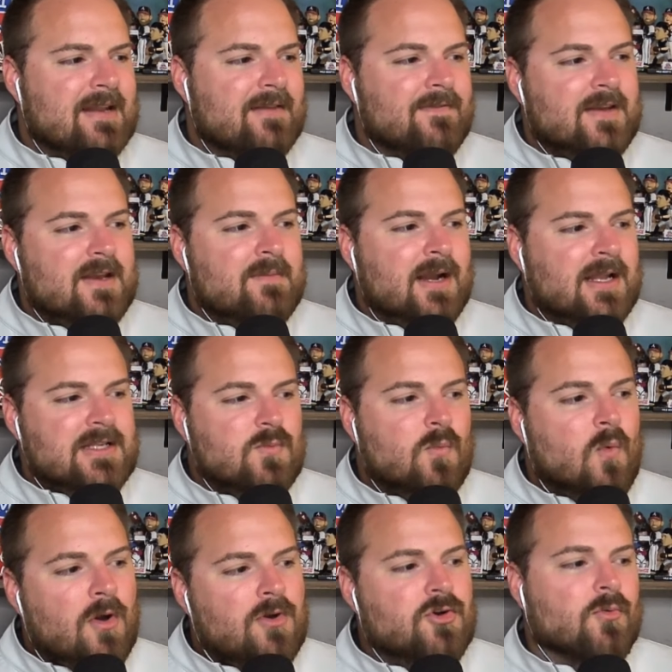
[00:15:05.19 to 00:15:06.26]
If anybody's
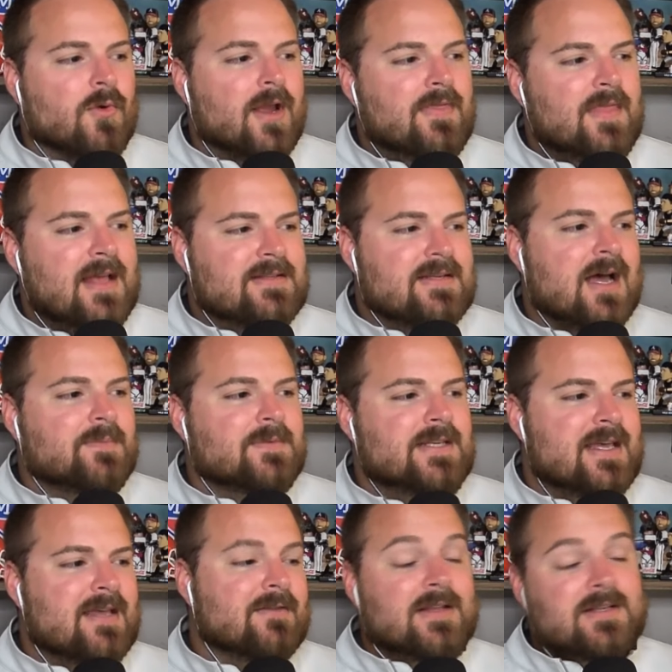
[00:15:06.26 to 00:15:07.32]
wondering, that top
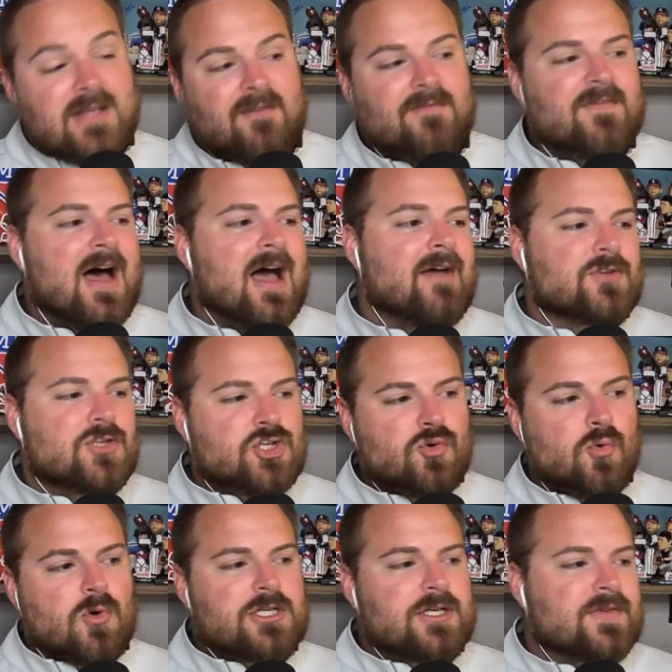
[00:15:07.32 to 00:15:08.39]
10, the top 5 is
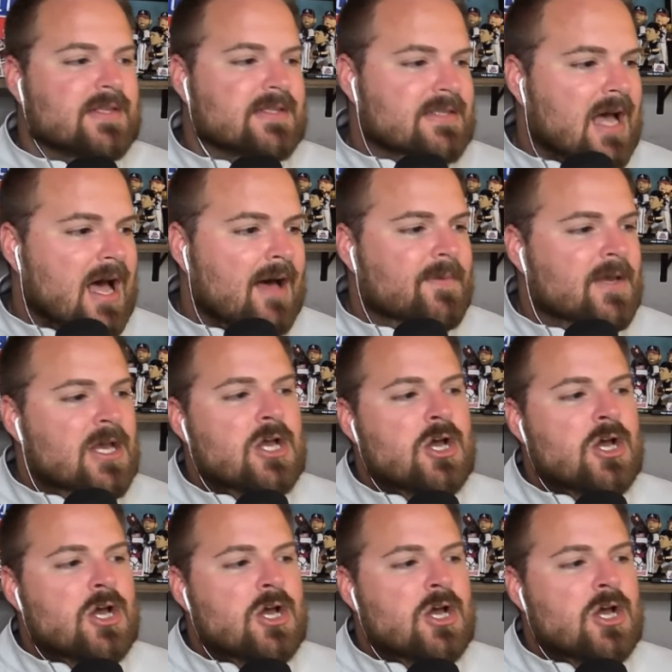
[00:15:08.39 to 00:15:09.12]
Georgia at the top,